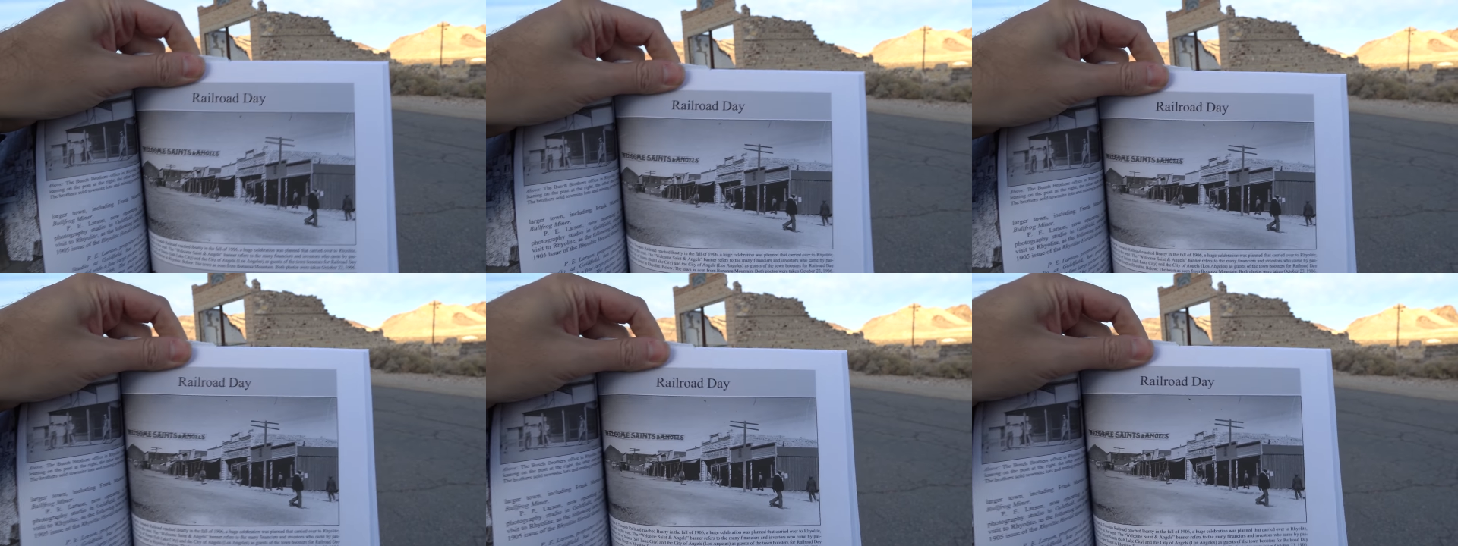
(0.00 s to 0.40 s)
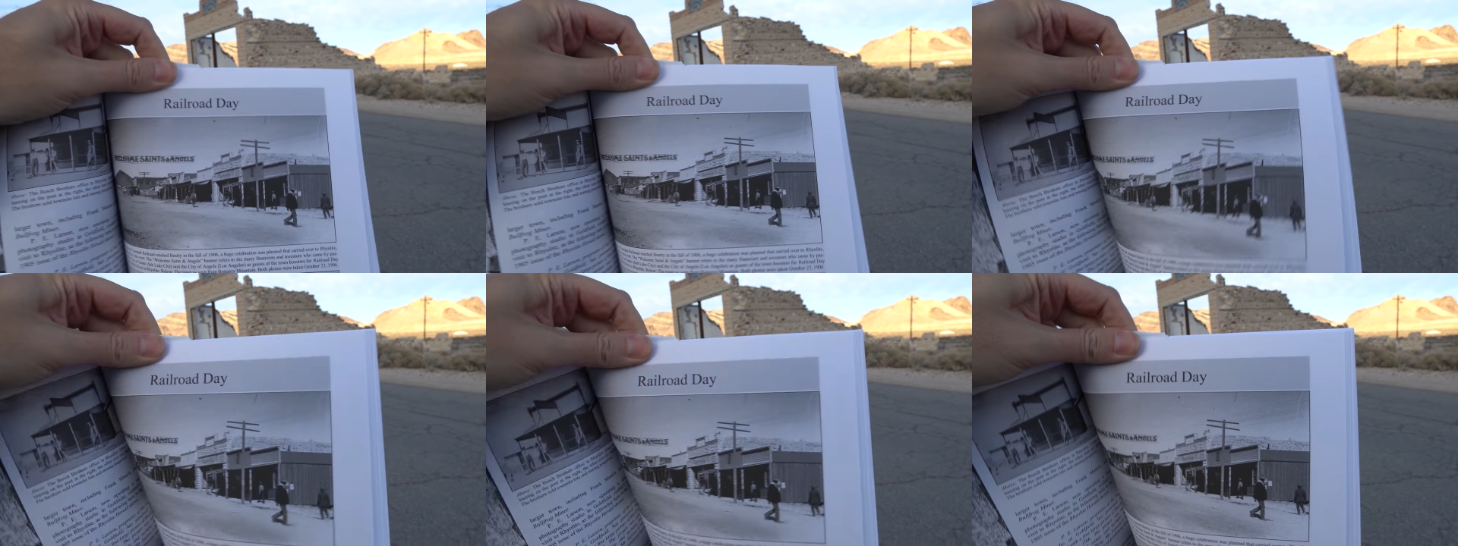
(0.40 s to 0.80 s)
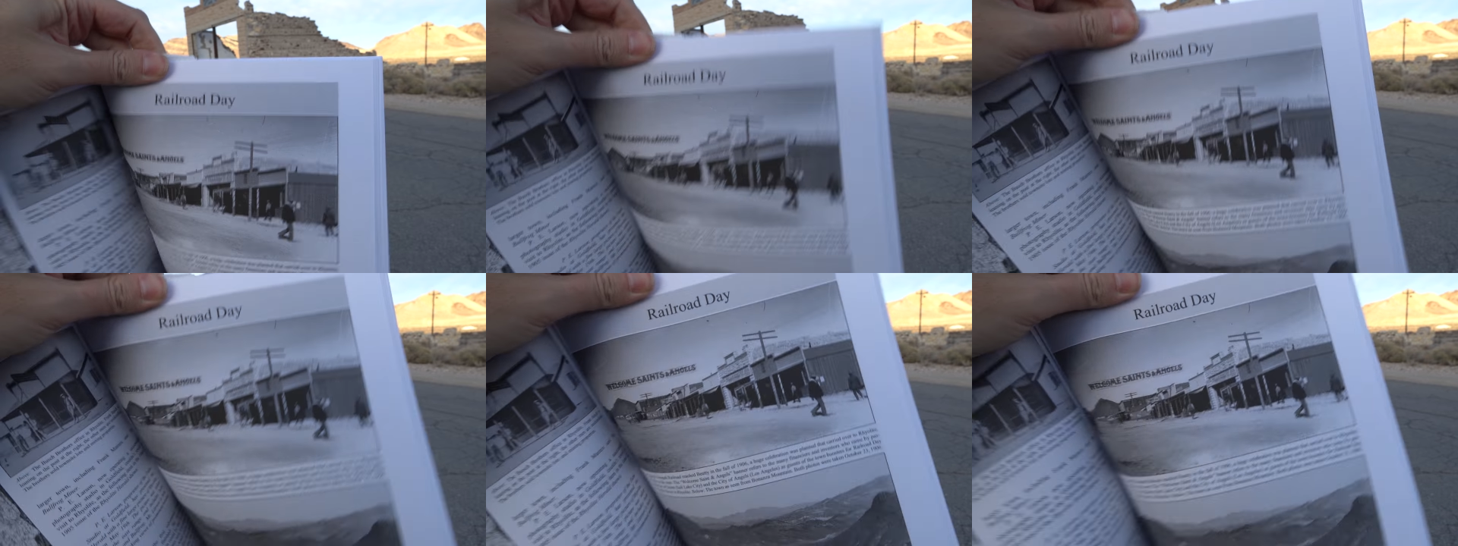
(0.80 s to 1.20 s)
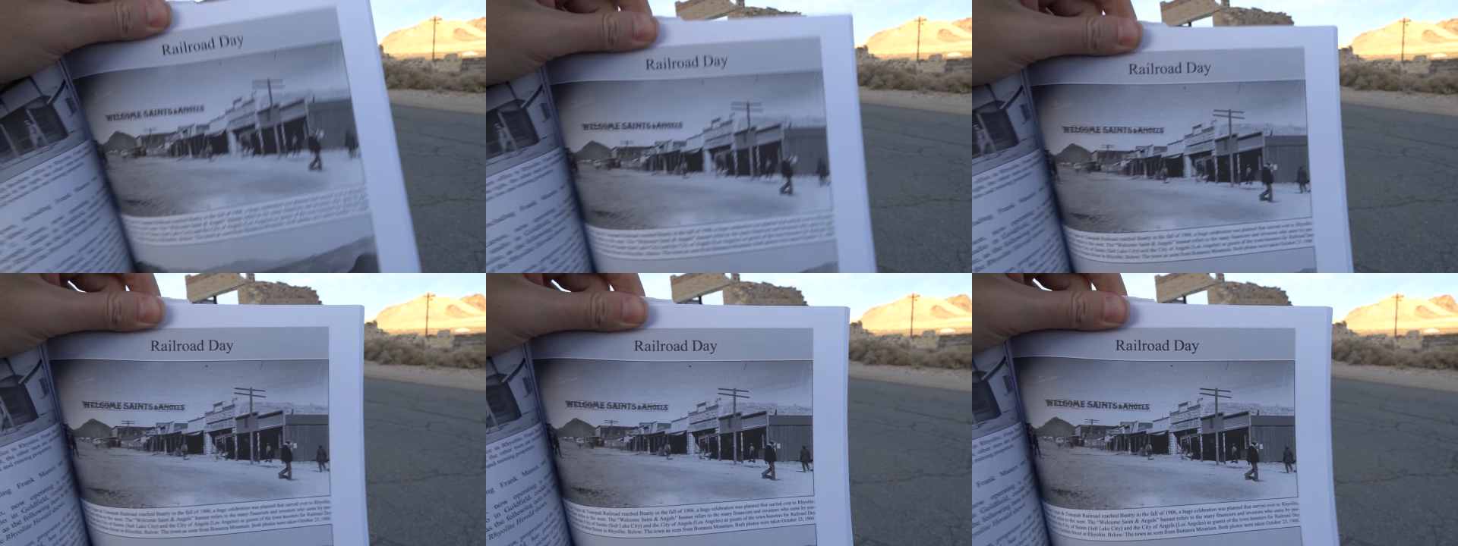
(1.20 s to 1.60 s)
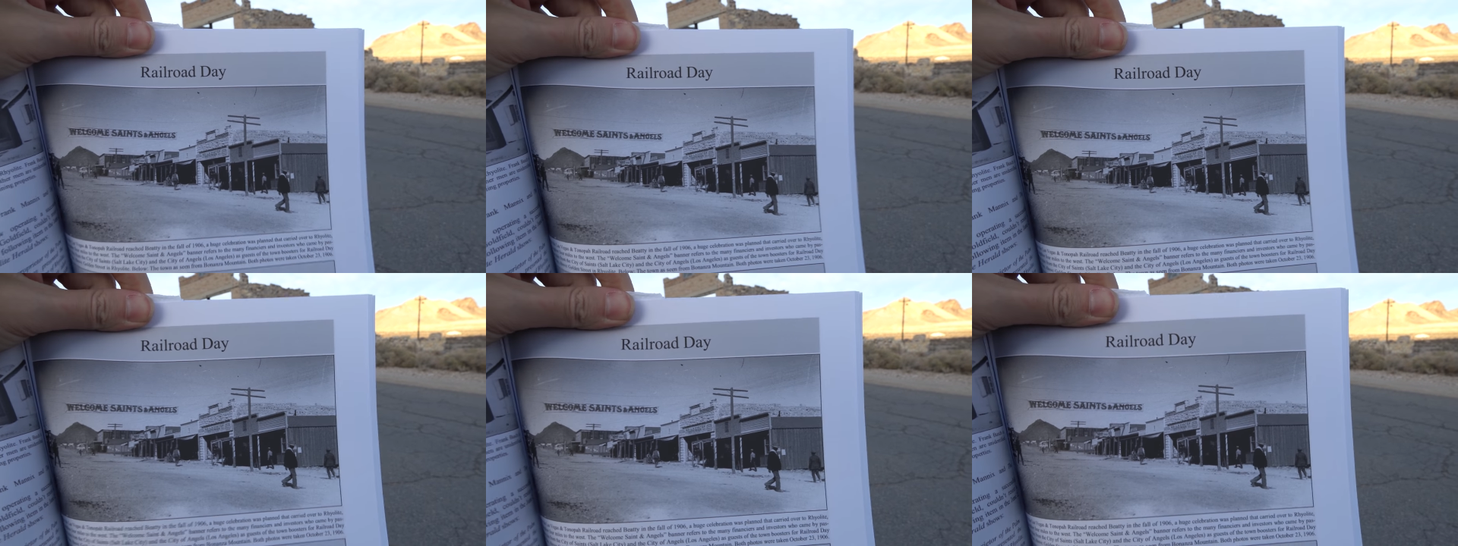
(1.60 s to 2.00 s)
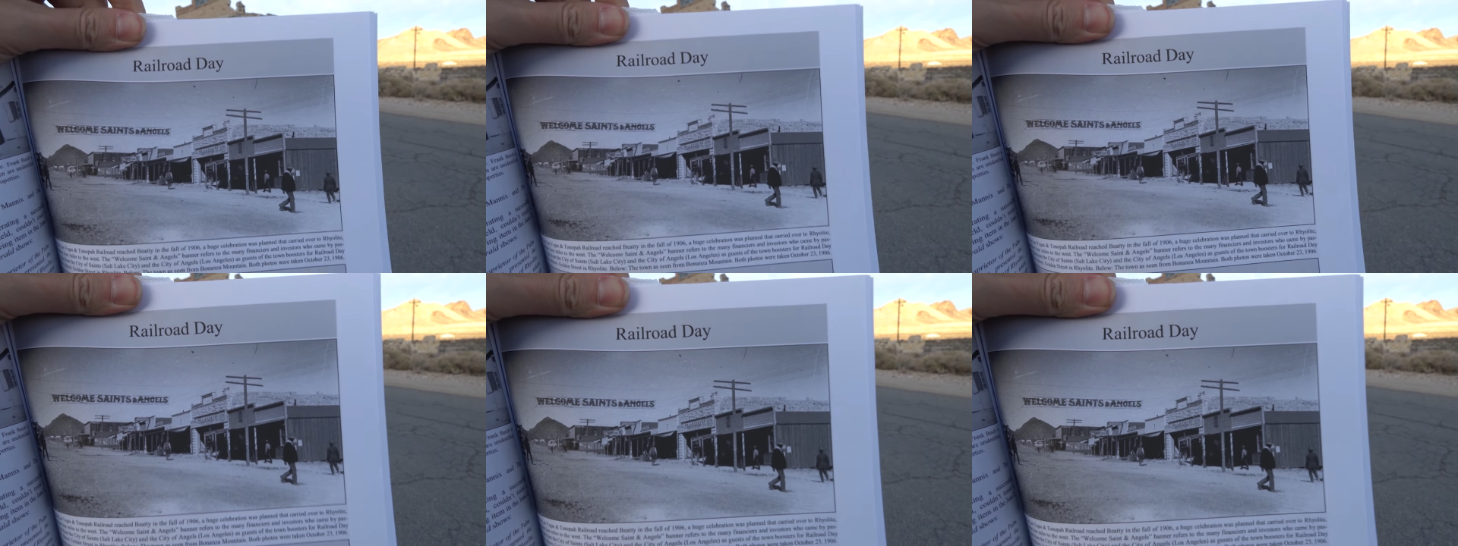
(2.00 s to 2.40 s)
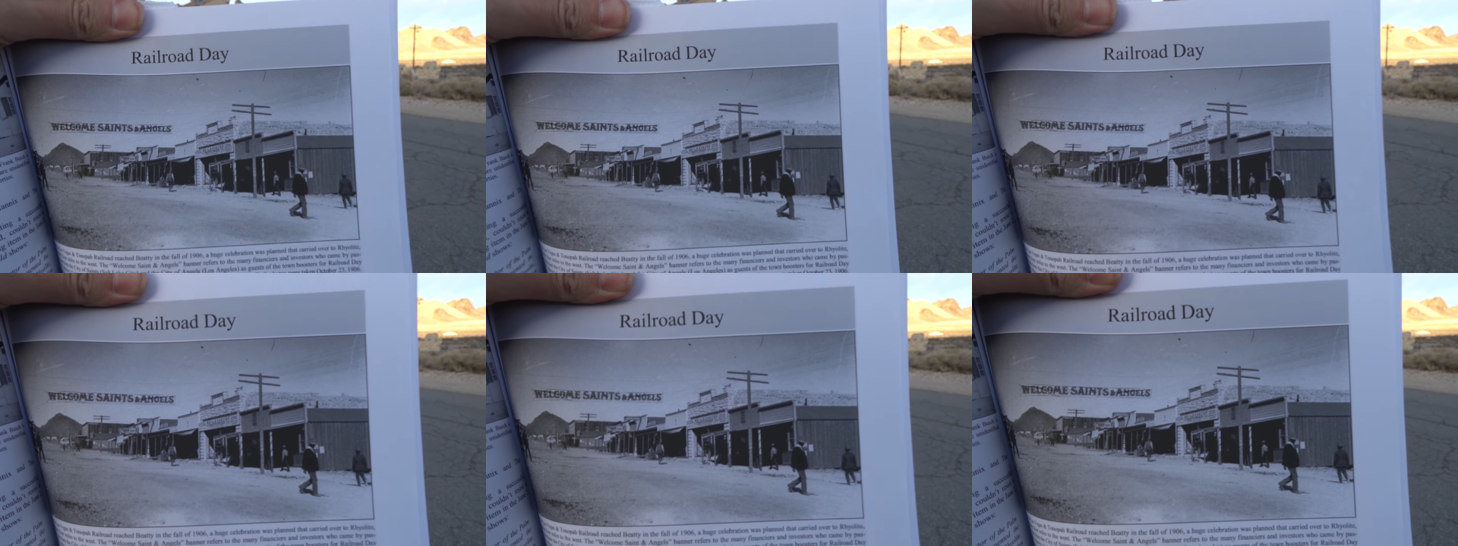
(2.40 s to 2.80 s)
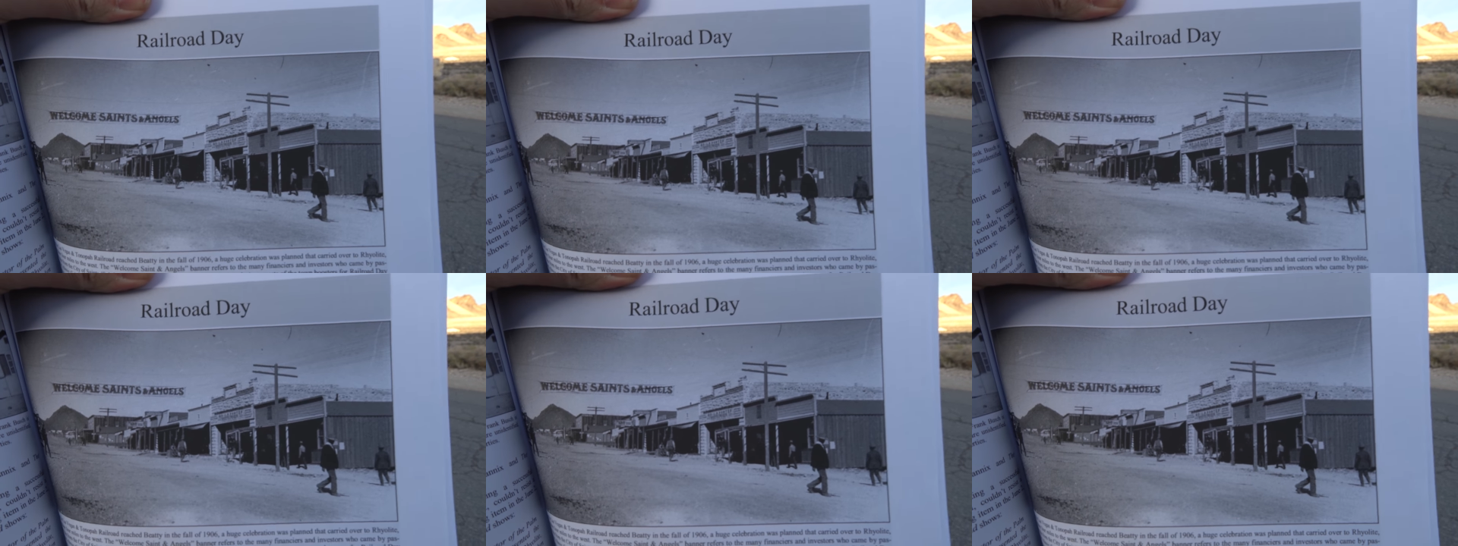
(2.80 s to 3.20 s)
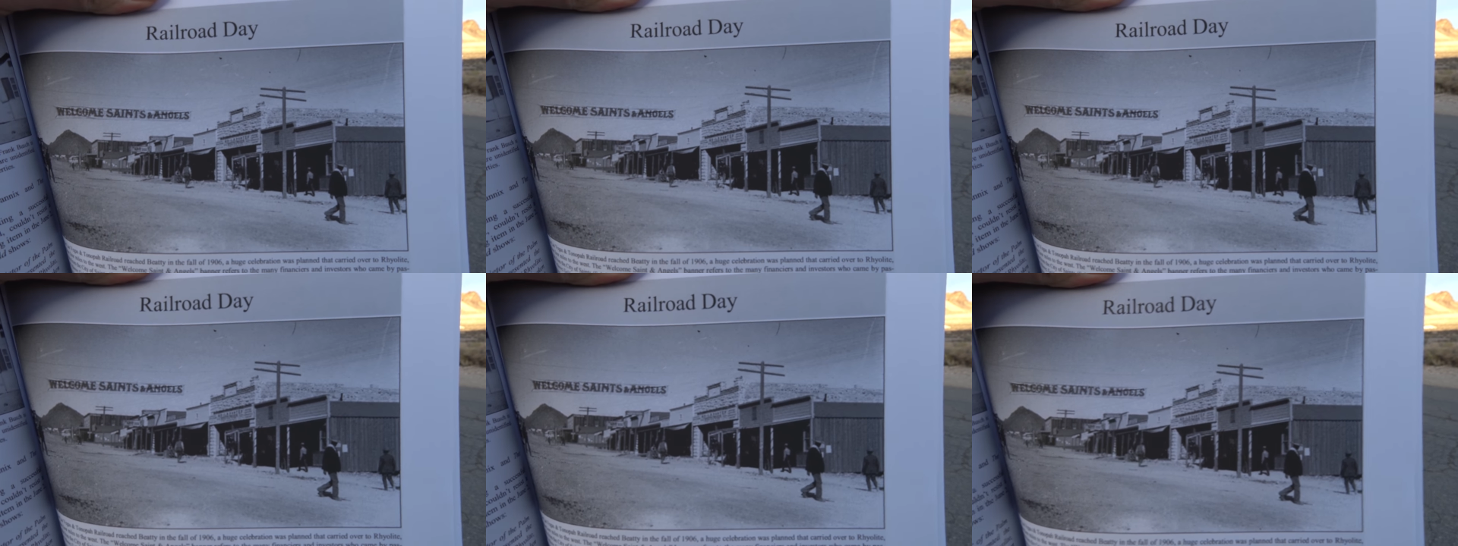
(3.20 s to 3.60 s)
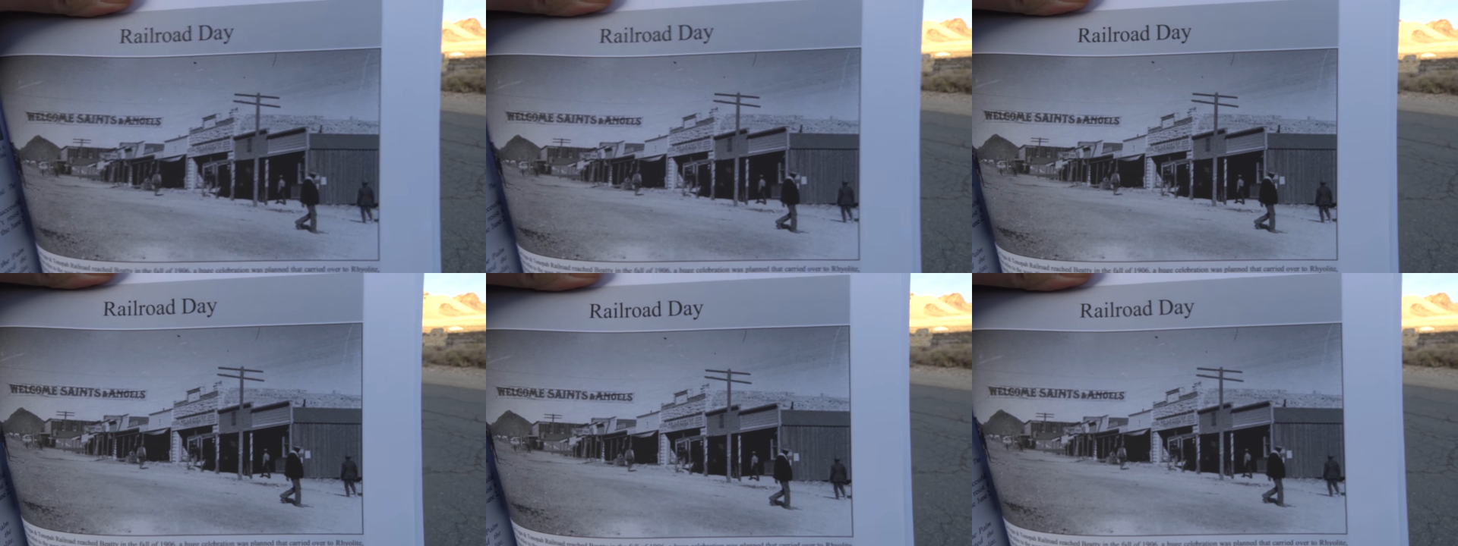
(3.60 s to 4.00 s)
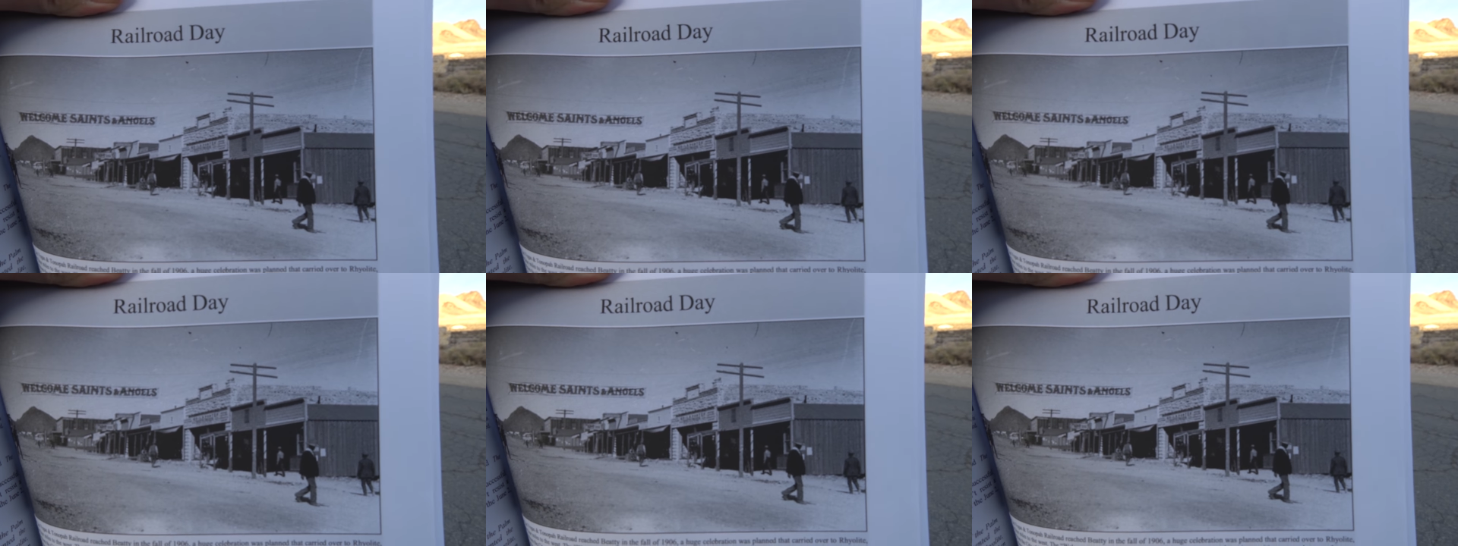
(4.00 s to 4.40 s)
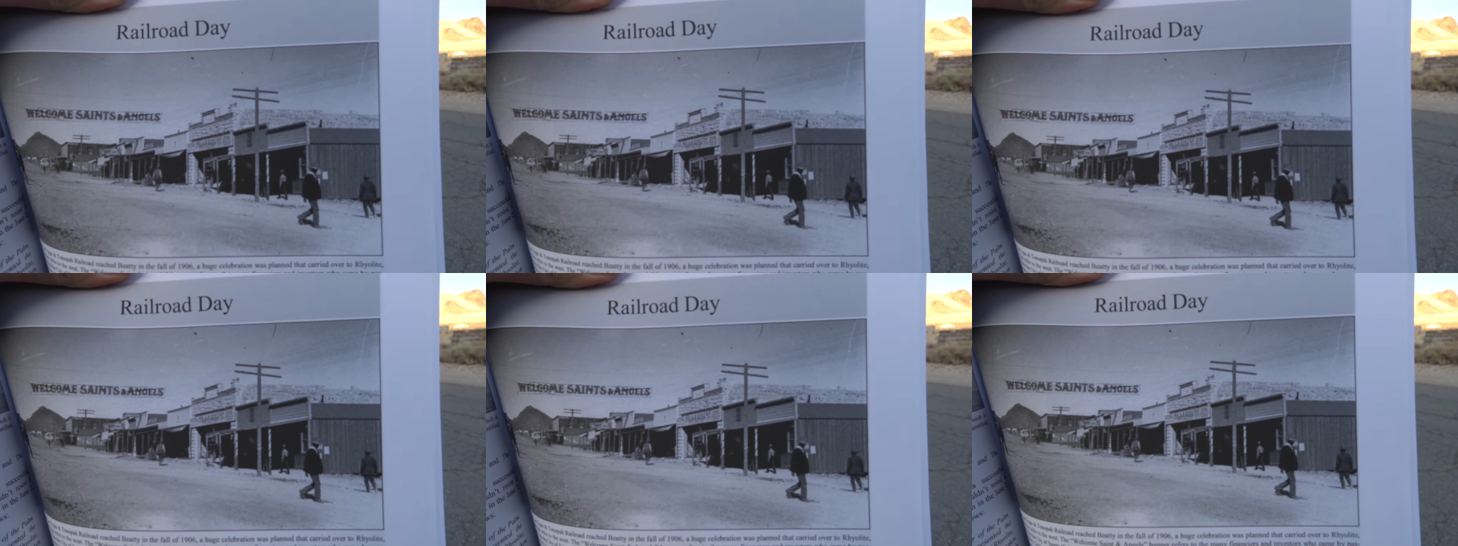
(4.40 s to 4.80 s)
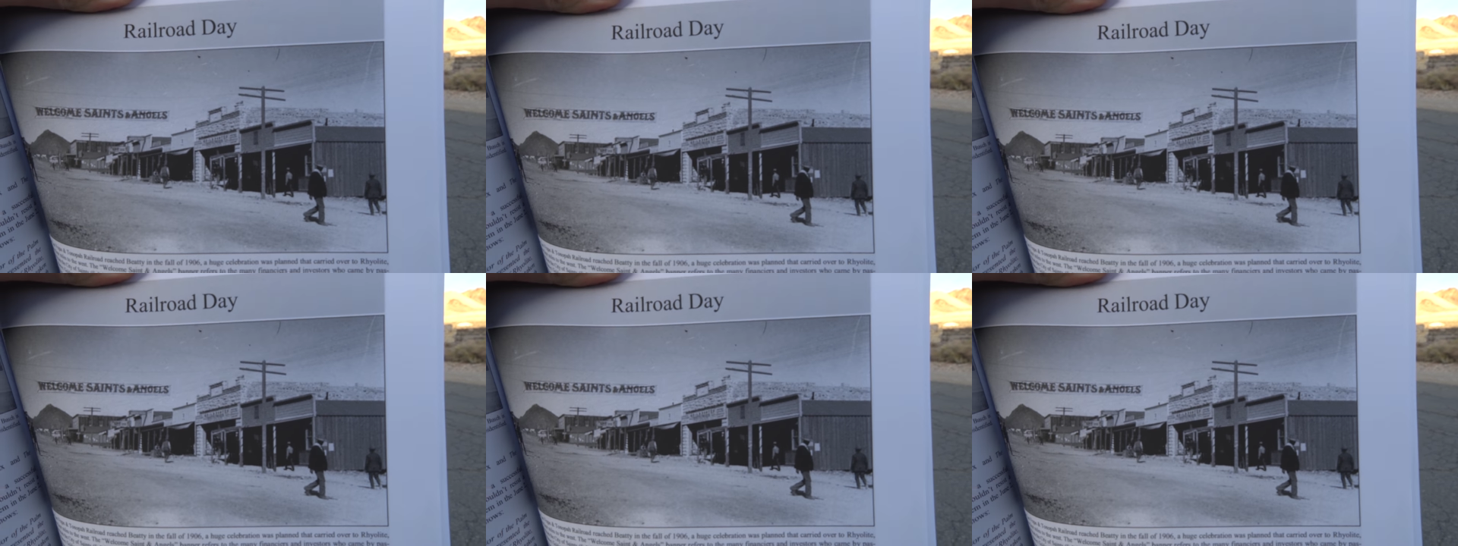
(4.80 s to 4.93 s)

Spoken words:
[unreadable: no face in view]